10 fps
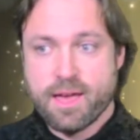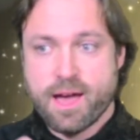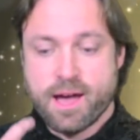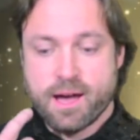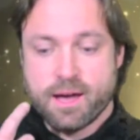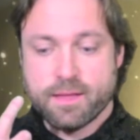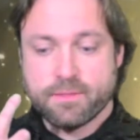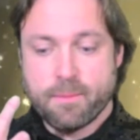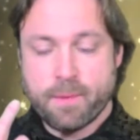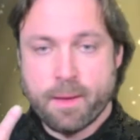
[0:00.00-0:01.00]

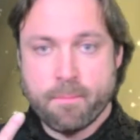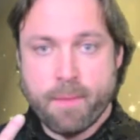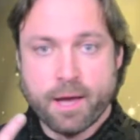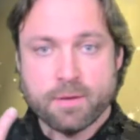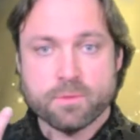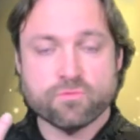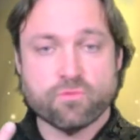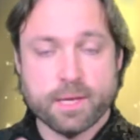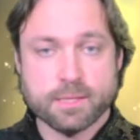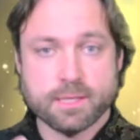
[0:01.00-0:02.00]
that my mind was
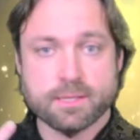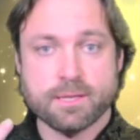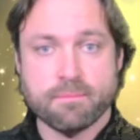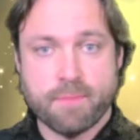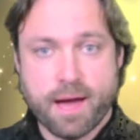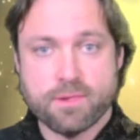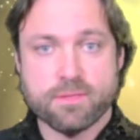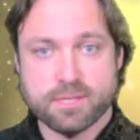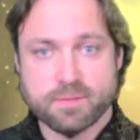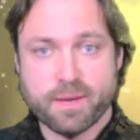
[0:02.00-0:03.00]
racing to match
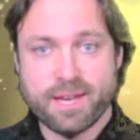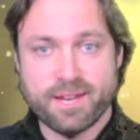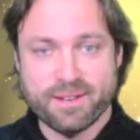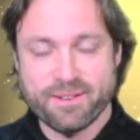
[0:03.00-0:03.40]
the speed